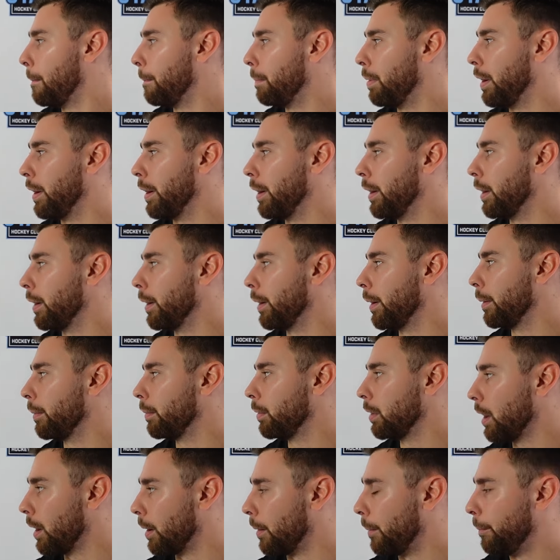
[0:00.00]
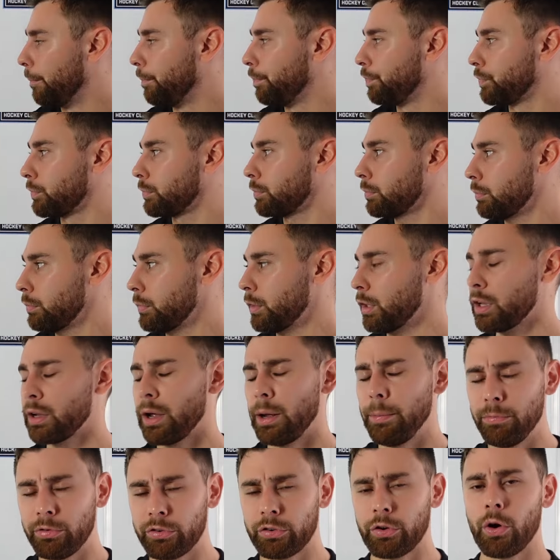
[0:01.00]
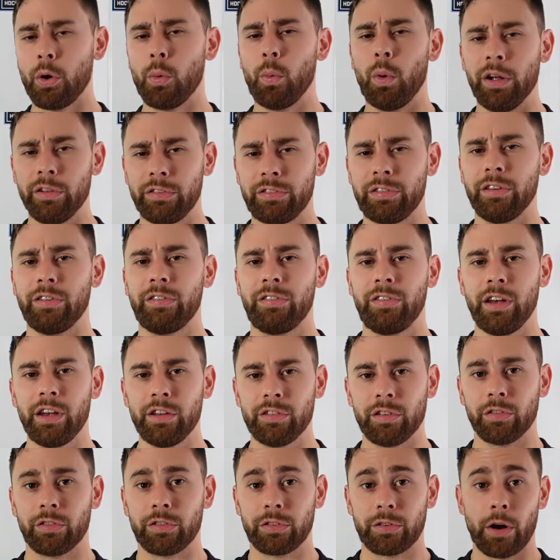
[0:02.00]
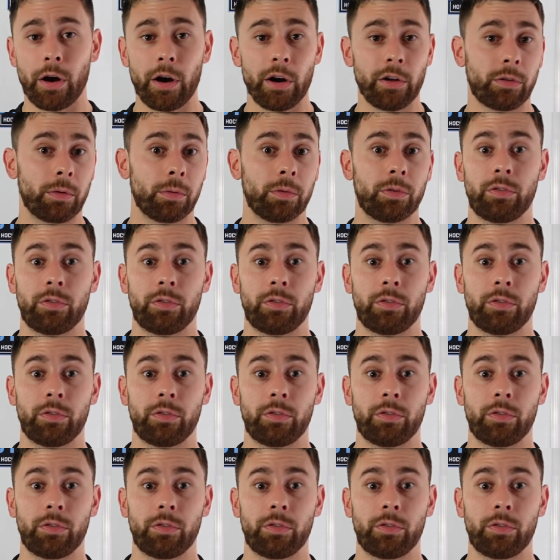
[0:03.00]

but I'm sure once the season starts,